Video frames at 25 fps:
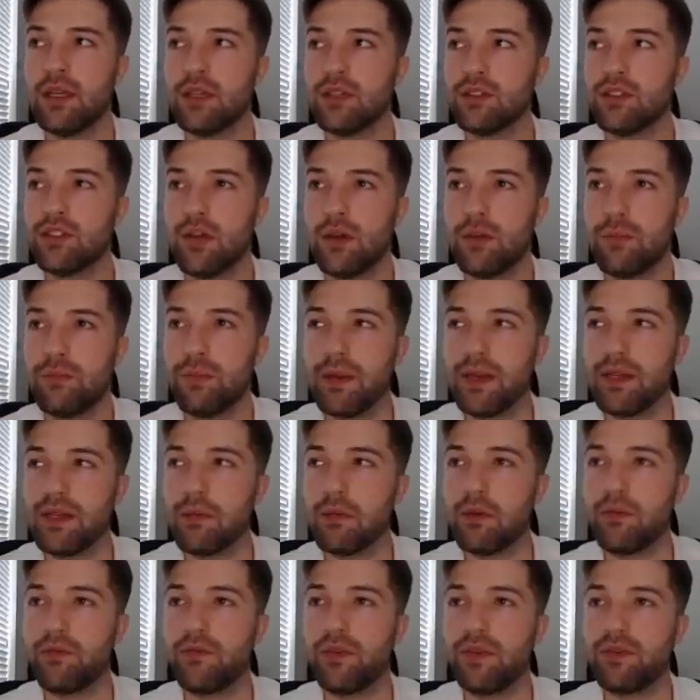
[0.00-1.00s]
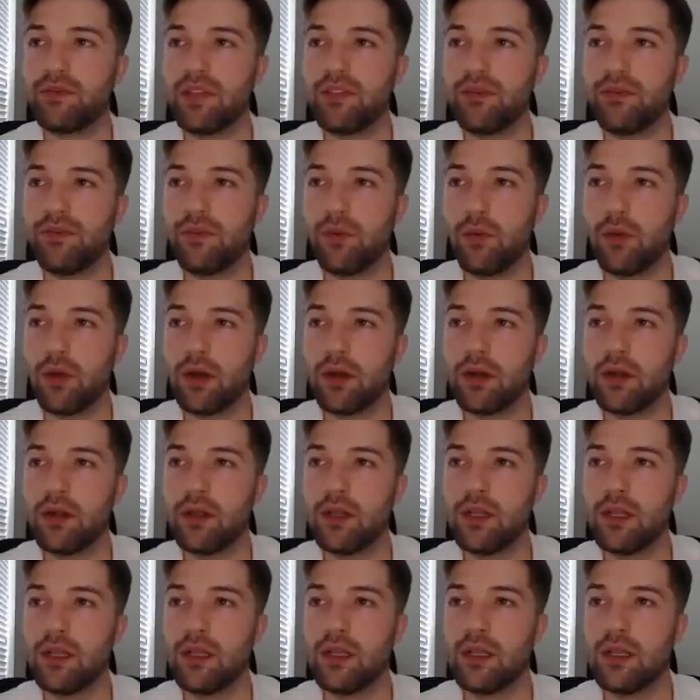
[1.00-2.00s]
So pick number 54,
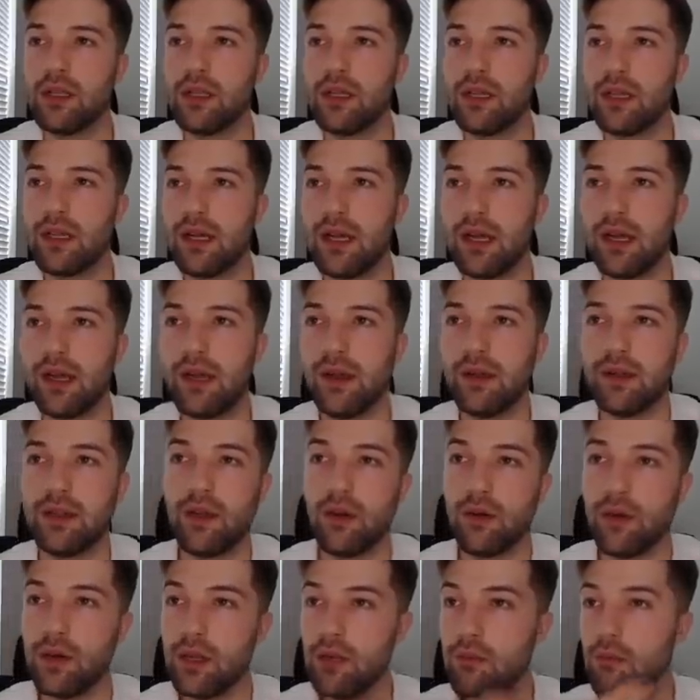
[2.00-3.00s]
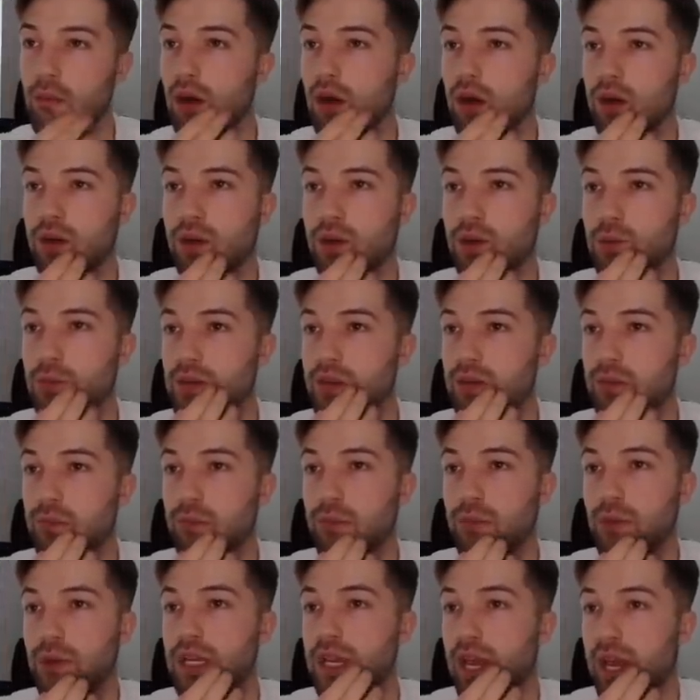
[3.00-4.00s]
Cody Mock could be a
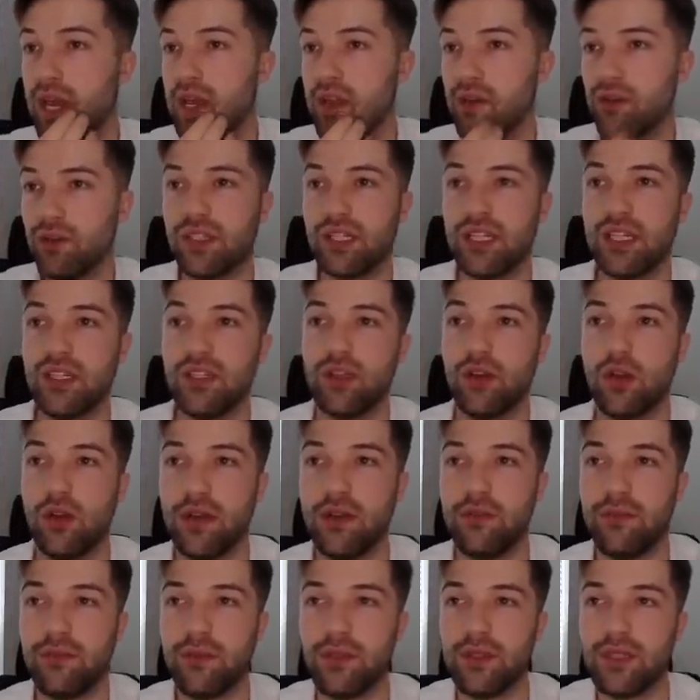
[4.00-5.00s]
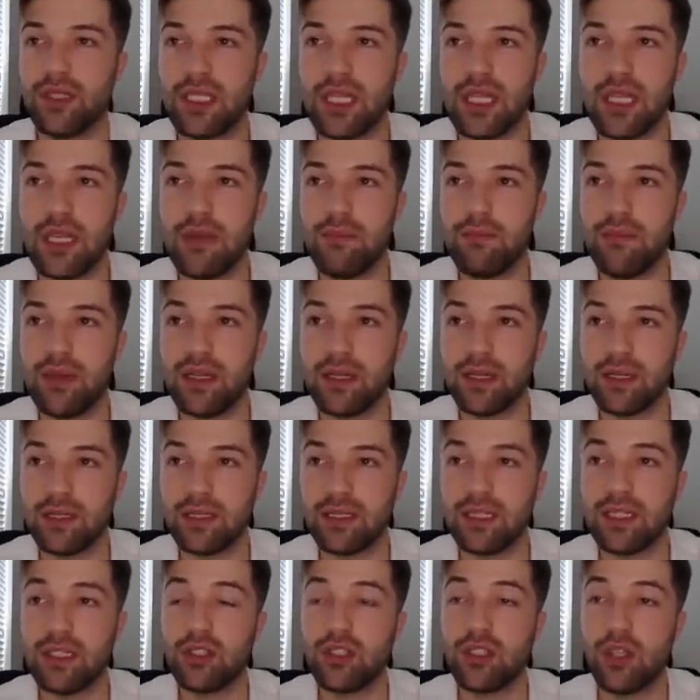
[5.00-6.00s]
pretty interesting target for this team
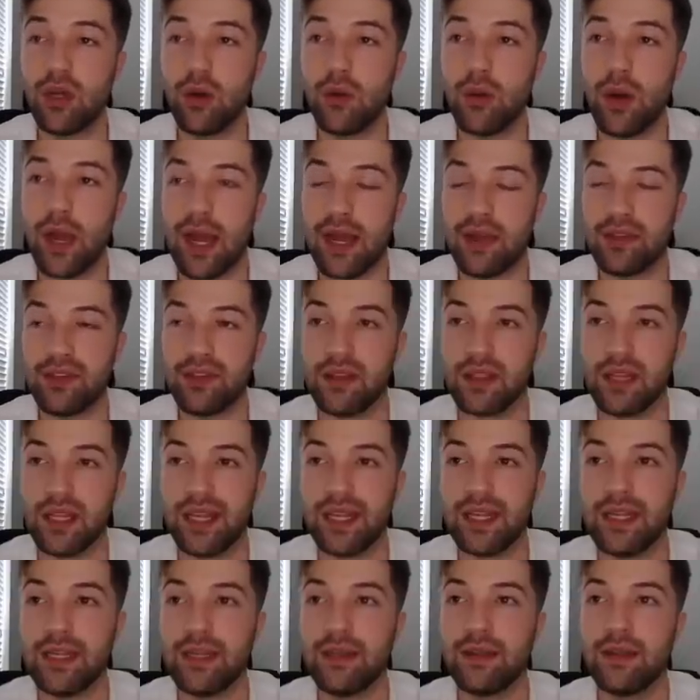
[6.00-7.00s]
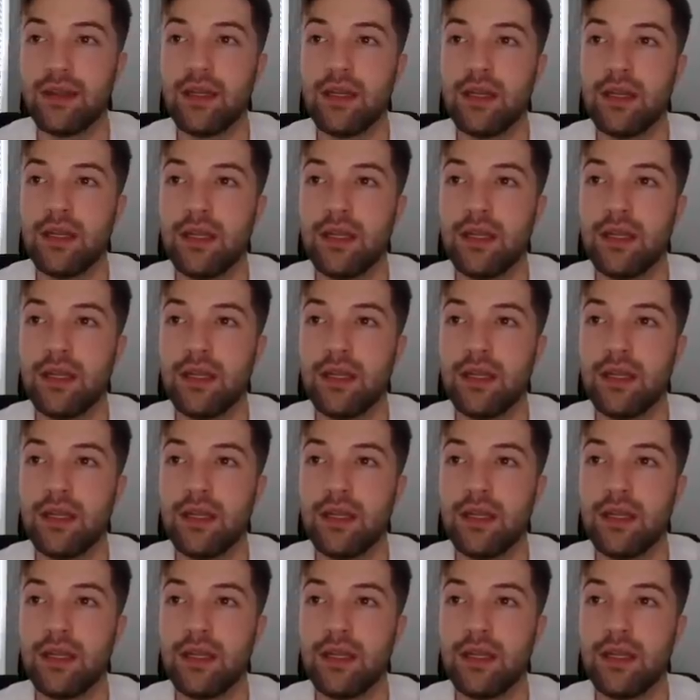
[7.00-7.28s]
because he's so athletic.